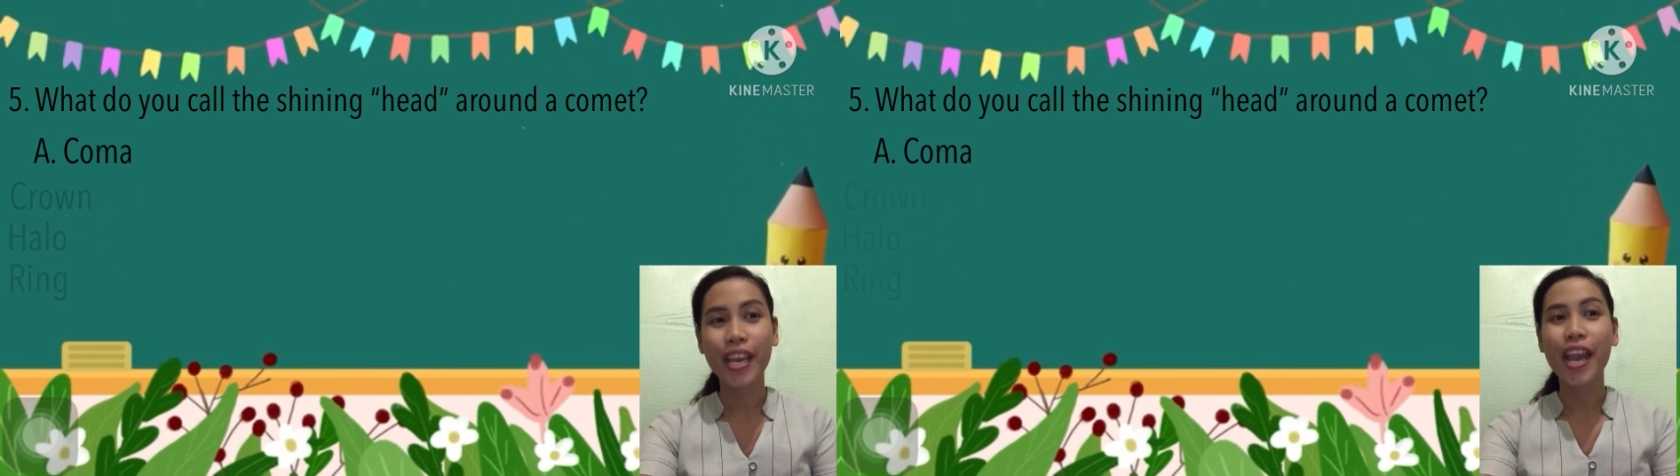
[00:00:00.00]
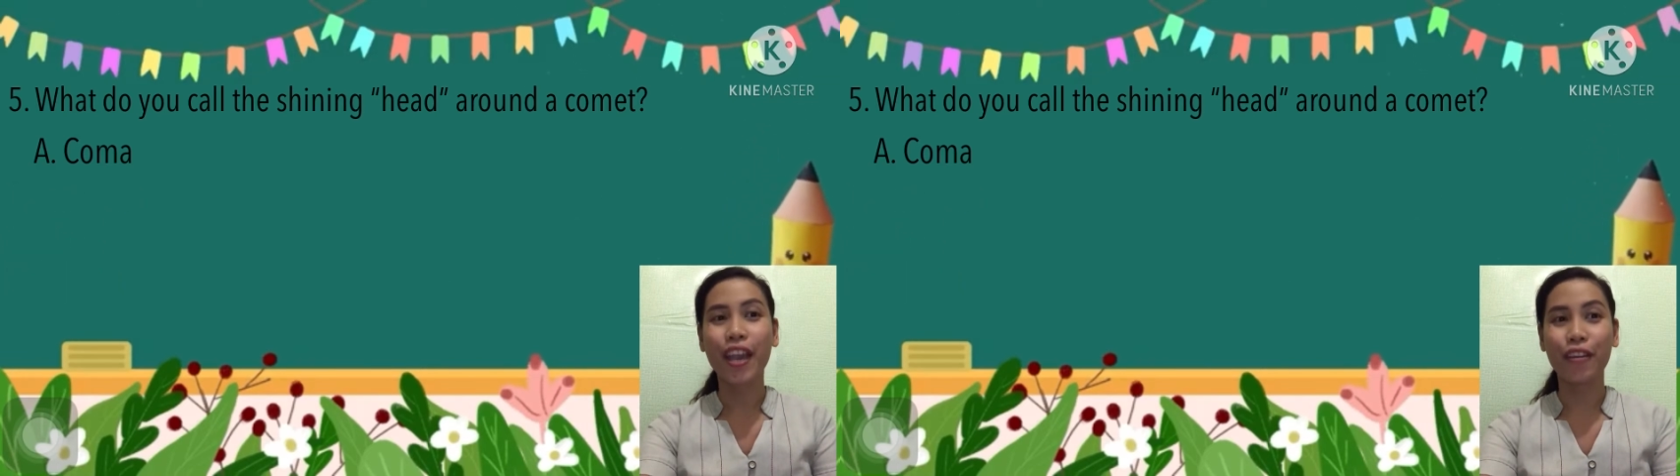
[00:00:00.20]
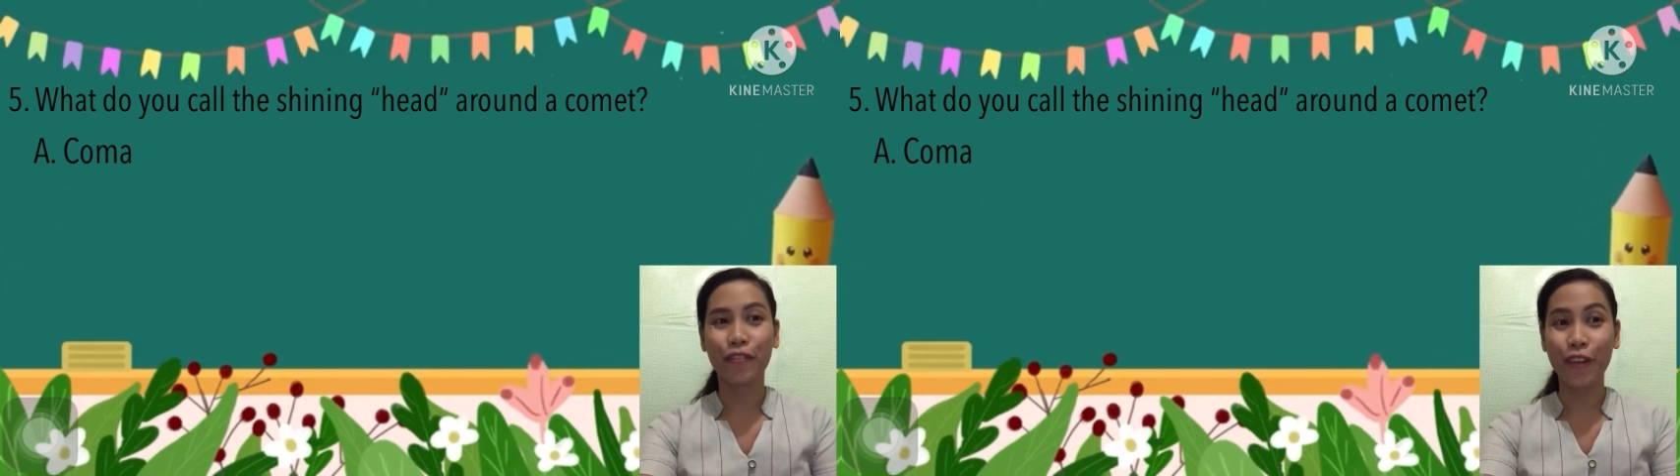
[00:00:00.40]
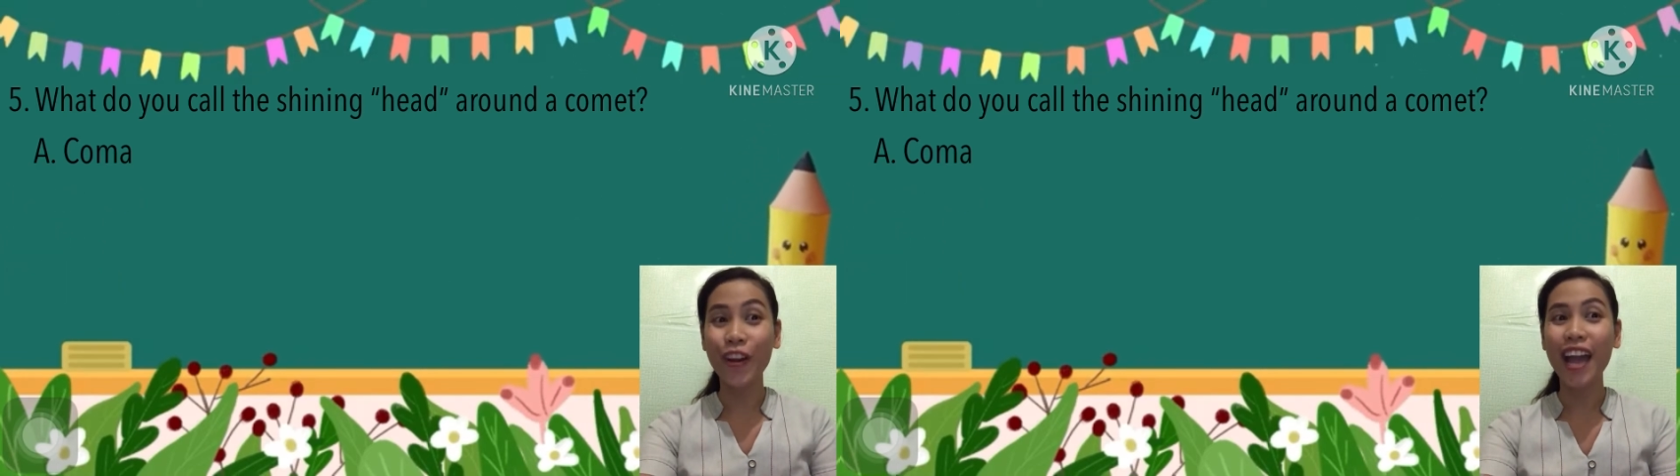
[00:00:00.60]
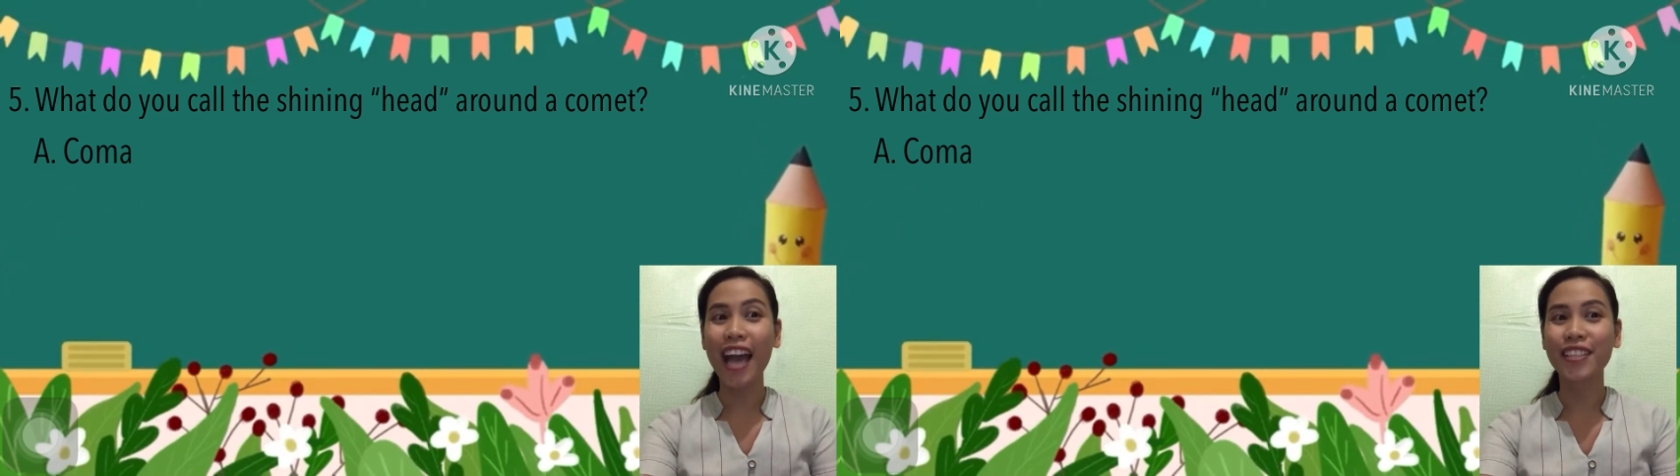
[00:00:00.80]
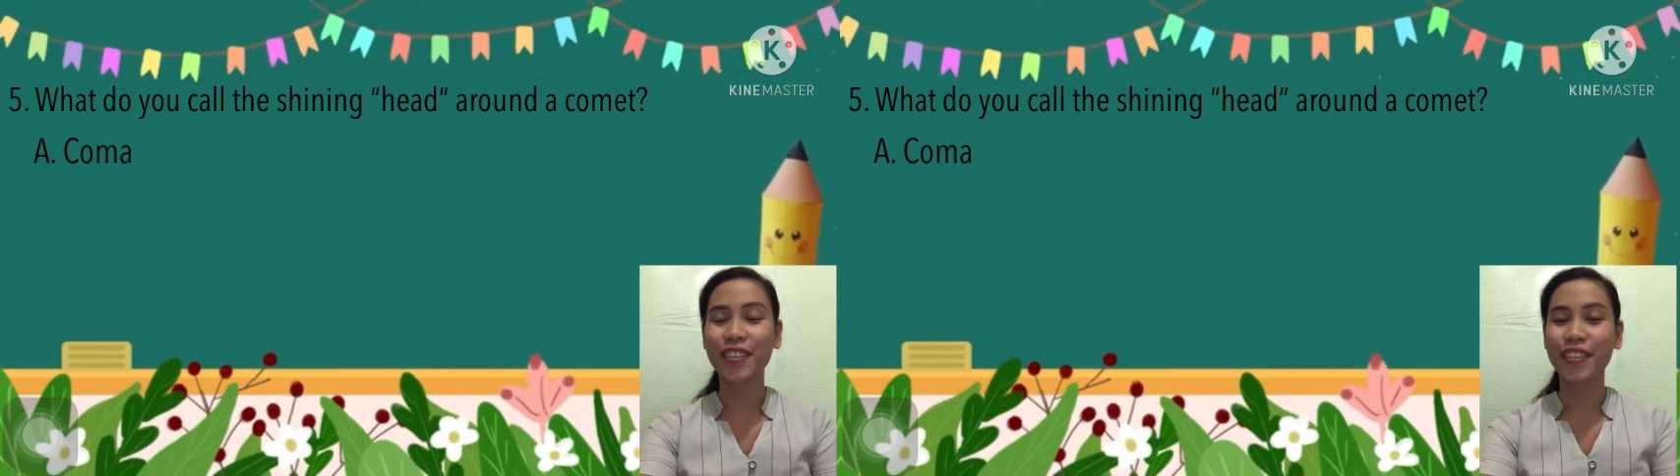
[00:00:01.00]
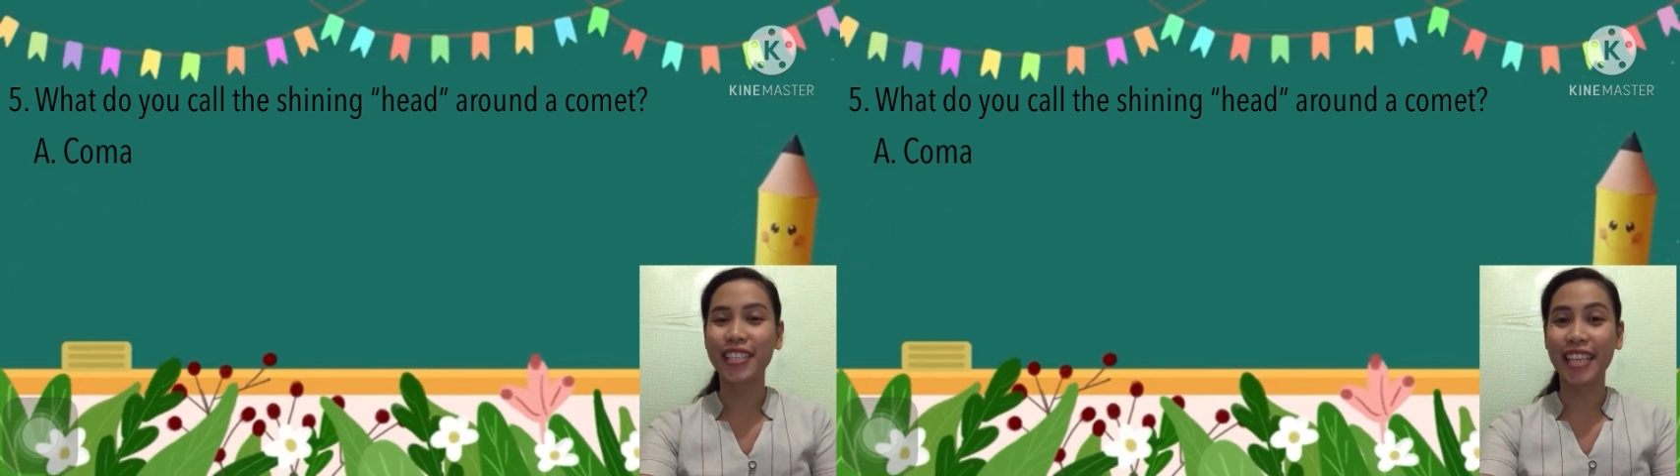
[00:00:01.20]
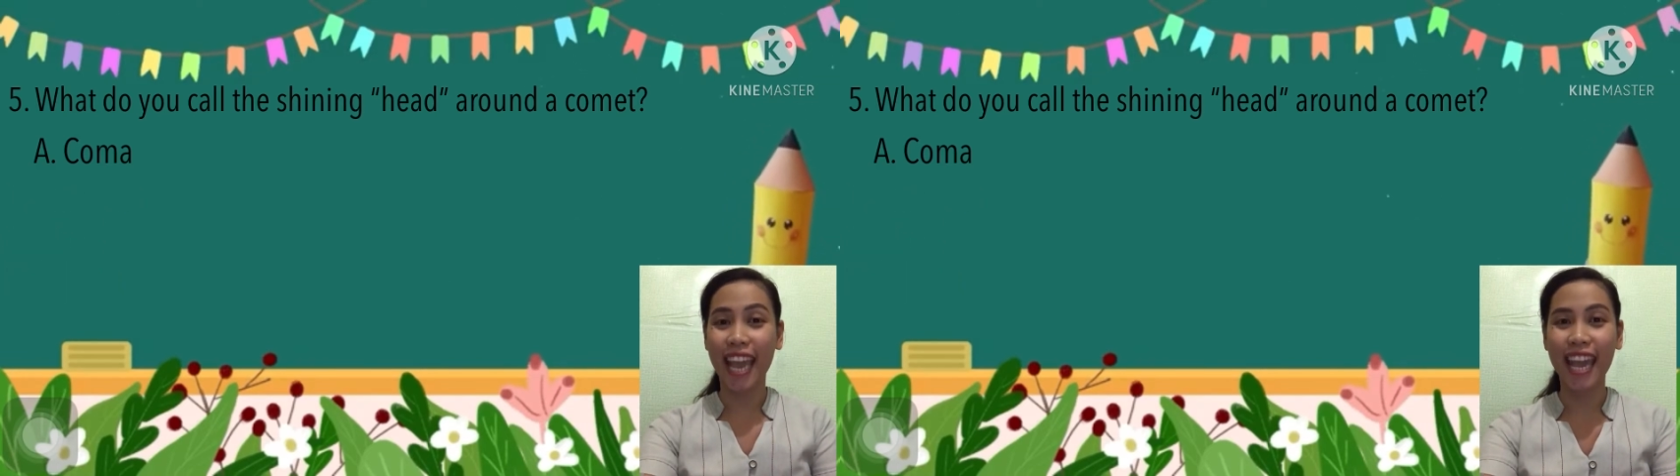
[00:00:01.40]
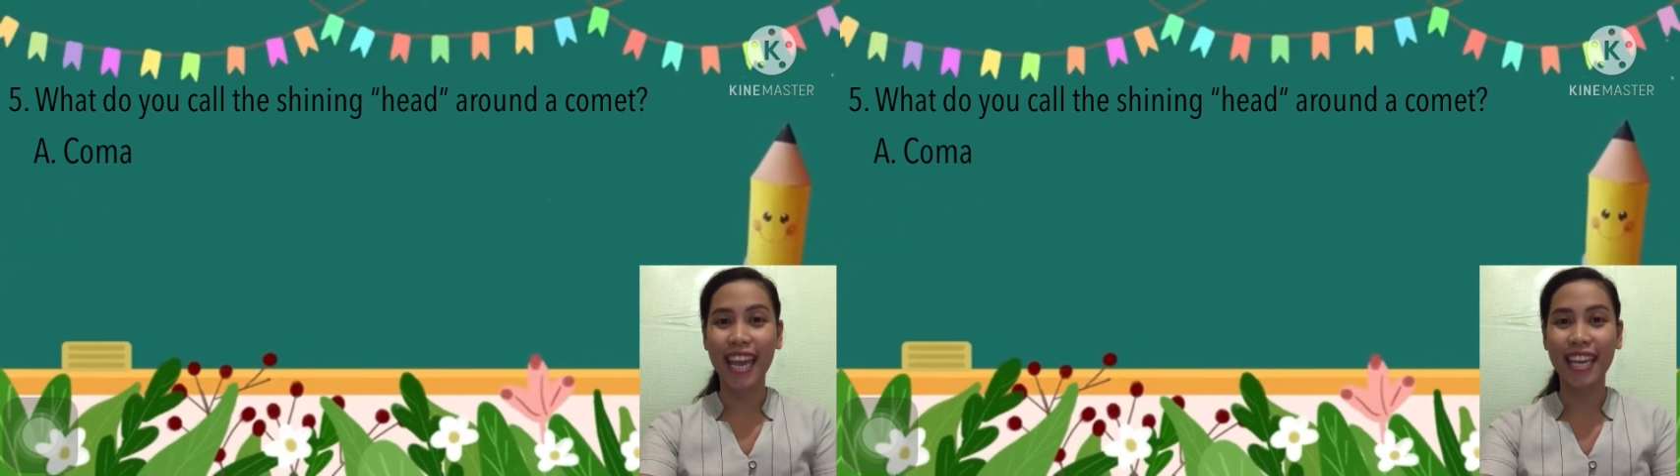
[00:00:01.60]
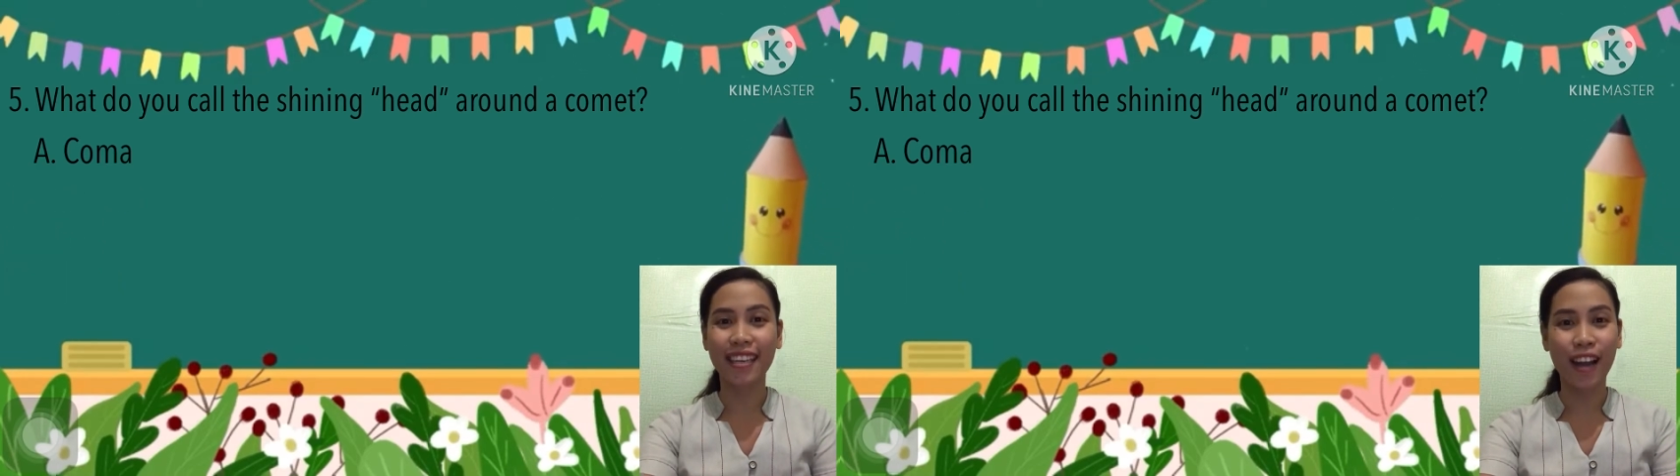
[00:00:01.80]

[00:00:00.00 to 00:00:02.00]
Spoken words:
If your answer is A.